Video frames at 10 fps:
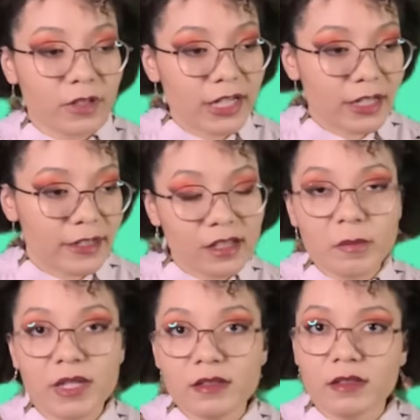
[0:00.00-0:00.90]
of like uh,
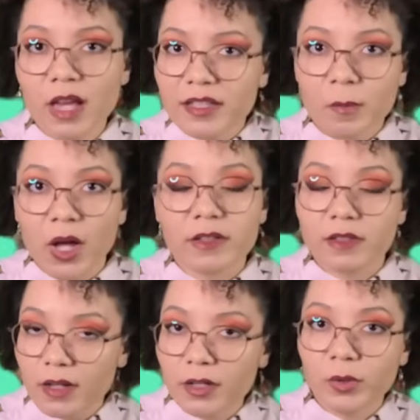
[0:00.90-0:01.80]
centipedes,
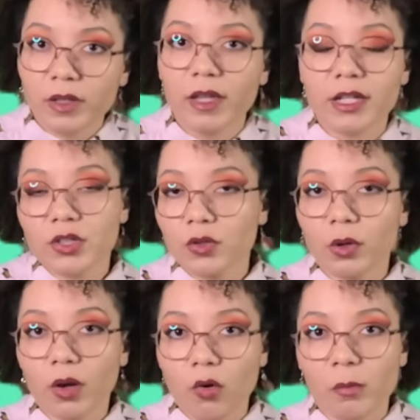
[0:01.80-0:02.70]
isopods that I'd really like
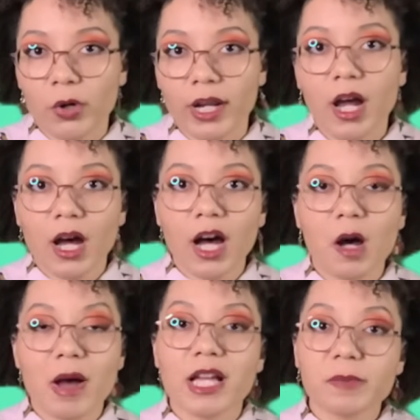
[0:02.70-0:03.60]
to incorporate.
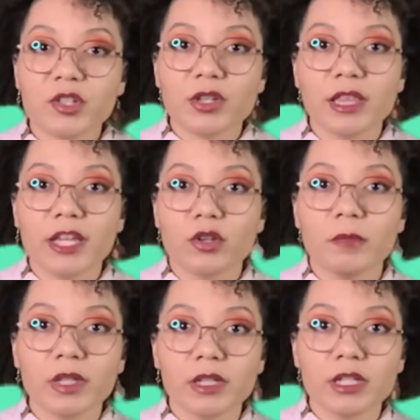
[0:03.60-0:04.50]
Um, I especially like their
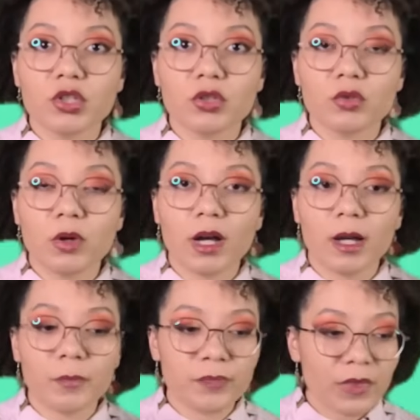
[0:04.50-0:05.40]
ability to,
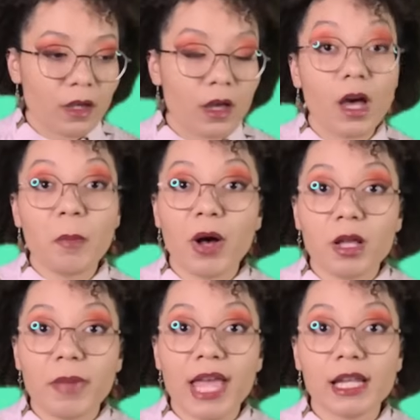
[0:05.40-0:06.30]
um, uh,
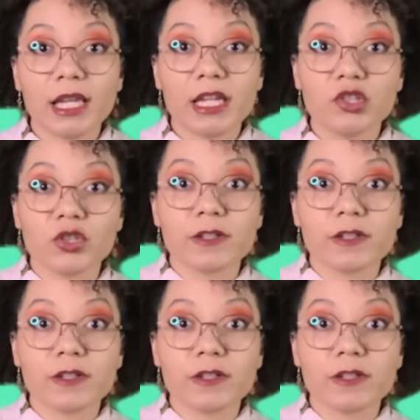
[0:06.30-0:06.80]
upon panicking,